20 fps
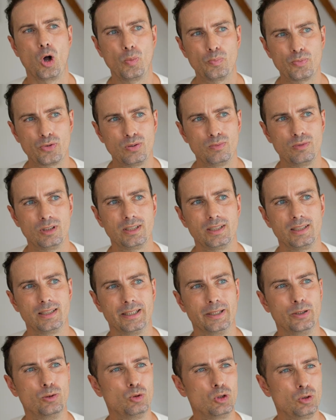Optimally,
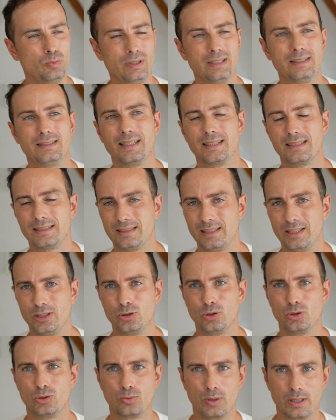it would be
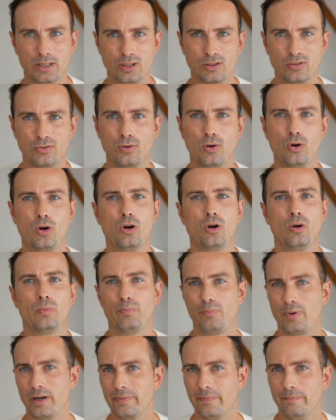16 to
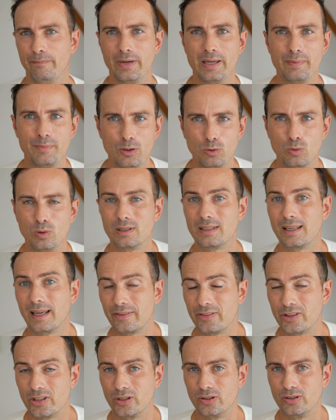24, but maybe we'll
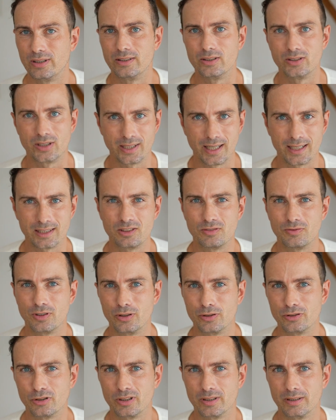get there in the next
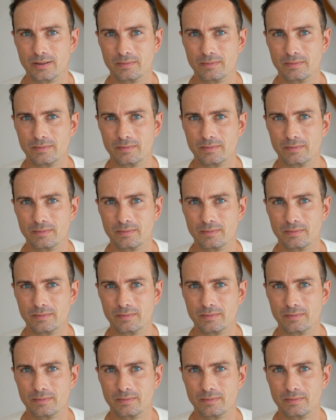version.